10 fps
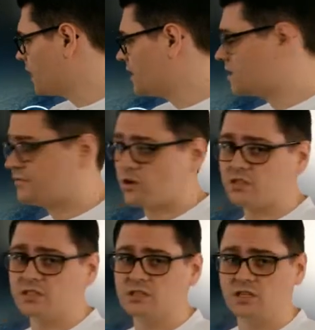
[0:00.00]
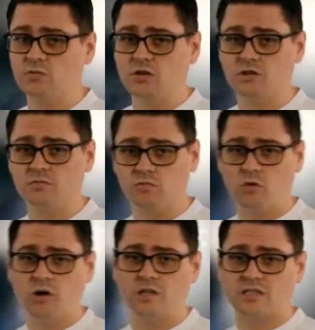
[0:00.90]
any devices that you want to
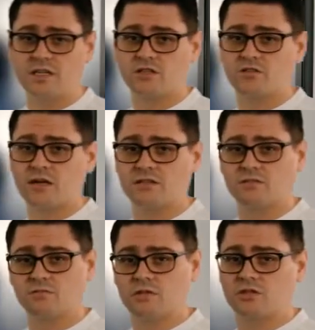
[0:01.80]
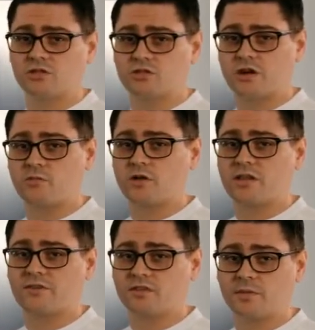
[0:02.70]
wirelessly interact with the touchscreen
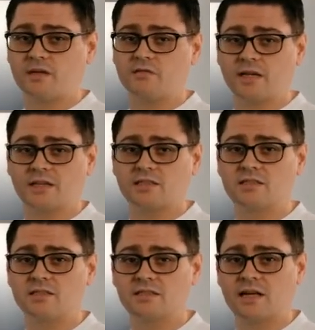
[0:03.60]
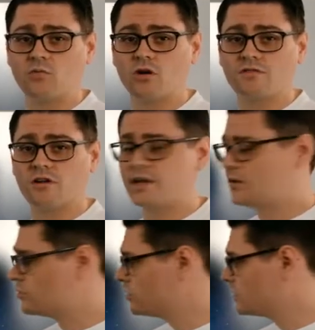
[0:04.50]
with have to be connected to the same Wi-Fi
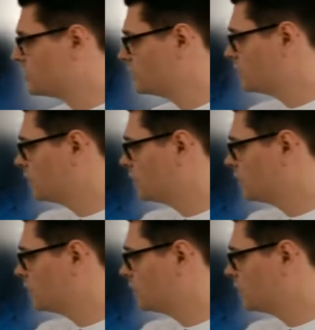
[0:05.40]
network.